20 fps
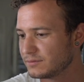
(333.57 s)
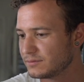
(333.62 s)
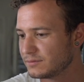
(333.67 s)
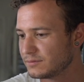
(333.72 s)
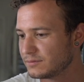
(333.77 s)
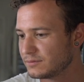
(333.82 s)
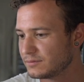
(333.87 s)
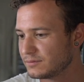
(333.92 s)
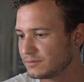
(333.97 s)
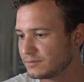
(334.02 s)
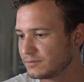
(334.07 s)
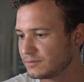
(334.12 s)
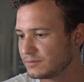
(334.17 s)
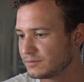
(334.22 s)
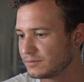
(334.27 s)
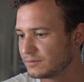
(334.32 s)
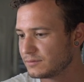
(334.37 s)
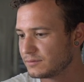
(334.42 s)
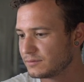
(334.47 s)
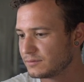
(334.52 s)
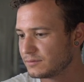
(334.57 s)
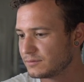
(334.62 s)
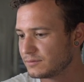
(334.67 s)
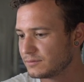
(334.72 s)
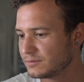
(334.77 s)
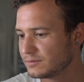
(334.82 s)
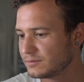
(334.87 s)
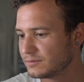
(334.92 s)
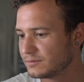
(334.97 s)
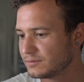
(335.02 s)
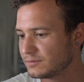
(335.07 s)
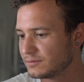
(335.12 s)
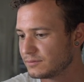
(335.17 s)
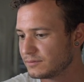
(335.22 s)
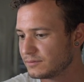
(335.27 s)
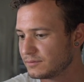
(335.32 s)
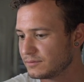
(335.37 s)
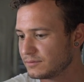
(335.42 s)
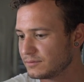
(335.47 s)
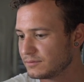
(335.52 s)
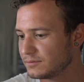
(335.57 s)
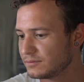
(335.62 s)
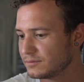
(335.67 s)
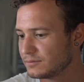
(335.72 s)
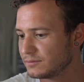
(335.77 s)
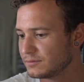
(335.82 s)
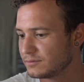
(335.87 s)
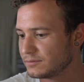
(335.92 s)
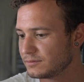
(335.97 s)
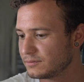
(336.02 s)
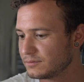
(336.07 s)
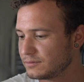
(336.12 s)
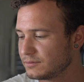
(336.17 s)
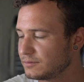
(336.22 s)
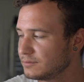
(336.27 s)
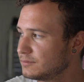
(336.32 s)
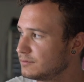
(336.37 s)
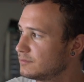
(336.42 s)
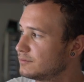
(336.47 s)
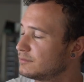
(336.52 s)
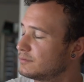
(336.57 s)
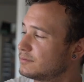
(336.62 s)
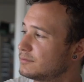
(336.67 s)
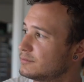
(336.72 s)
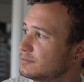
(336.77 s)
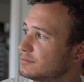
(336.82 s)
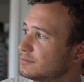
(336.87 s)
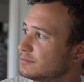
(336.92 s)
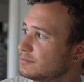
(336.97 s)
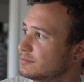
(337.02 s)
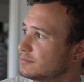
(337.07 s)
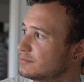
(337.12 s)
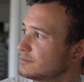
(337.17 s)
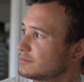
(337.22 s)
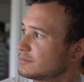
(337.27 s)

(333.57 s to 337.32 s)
This person isn't speaking.